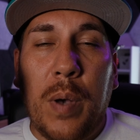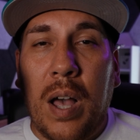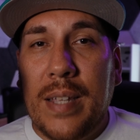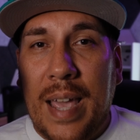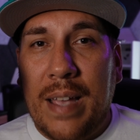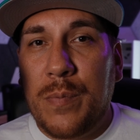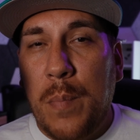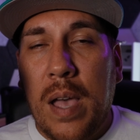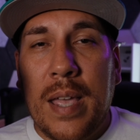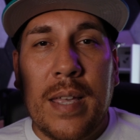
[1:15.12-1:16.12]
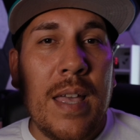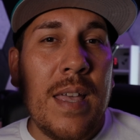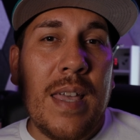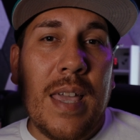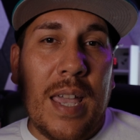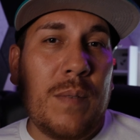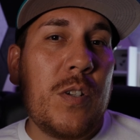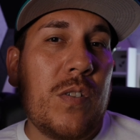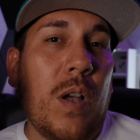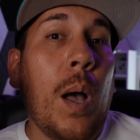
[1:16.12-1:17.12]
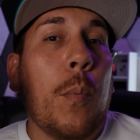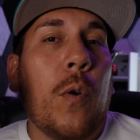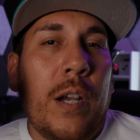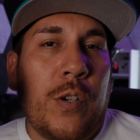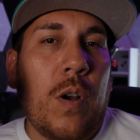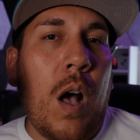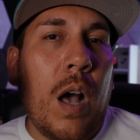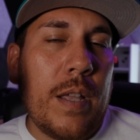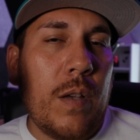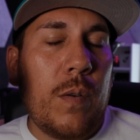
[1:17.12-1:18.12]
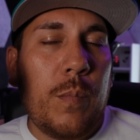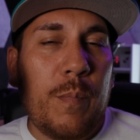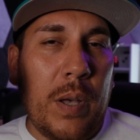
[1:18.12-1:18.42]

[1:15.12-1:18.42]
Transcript: podcast mic, and just upgrade your audio.